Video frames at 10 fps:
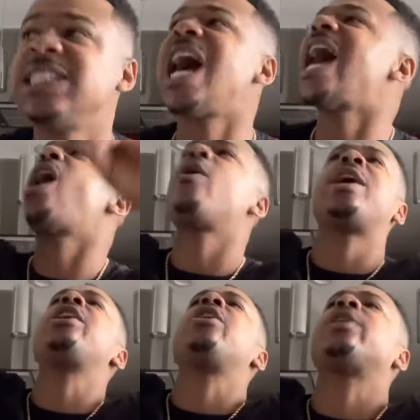not out
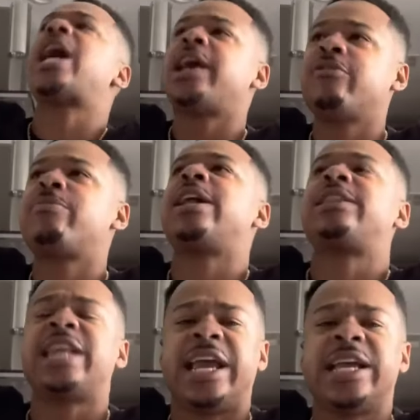here like everybody
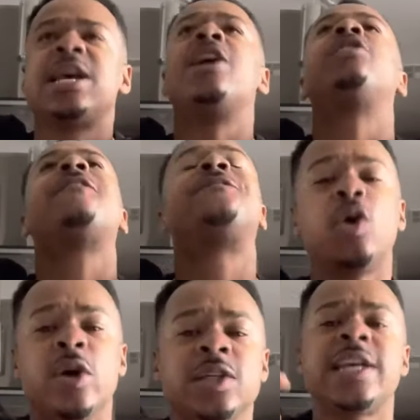thinks. The
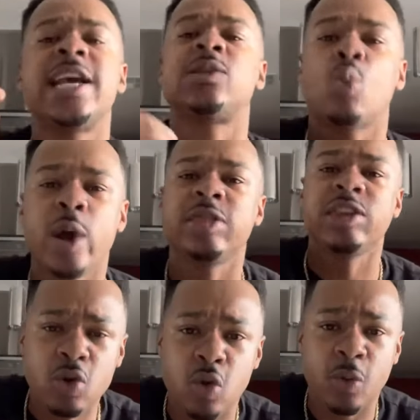force is with
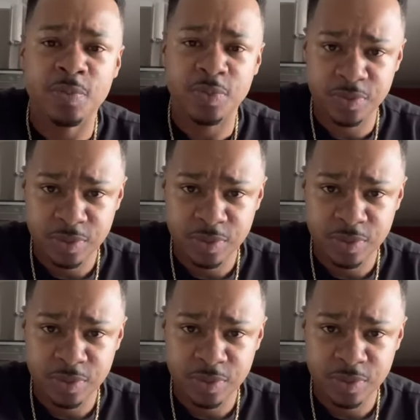you.